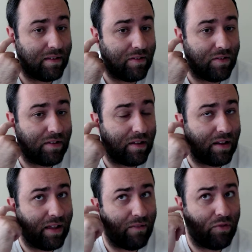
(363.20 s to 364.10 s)
it
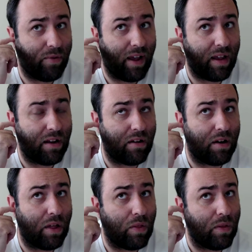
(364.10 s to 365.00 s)
should have dragged
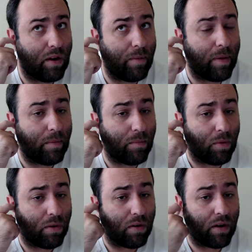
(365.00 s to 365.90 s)
on a little bit
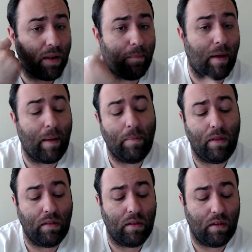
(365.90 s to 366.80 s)
more, in my
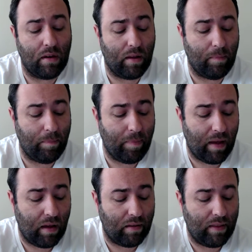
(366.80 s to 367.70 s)
opinion,
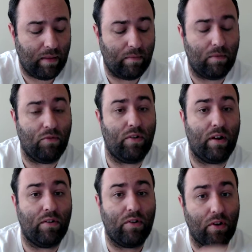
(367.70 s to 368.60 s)
about him
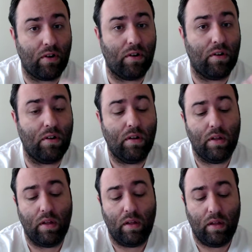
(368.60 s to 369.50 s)
trying to turn
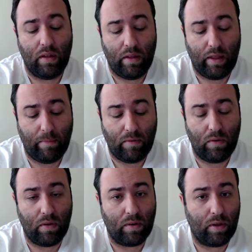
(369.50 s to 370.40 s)
him
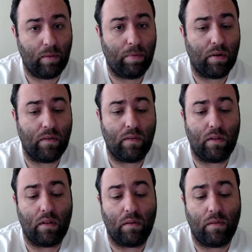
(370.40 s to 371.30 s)
into a good
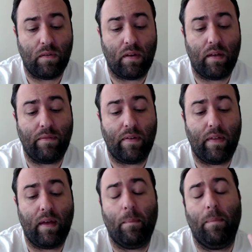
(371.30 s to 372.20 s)
person or stuff like
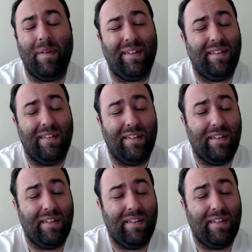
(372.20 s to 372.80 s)
that, but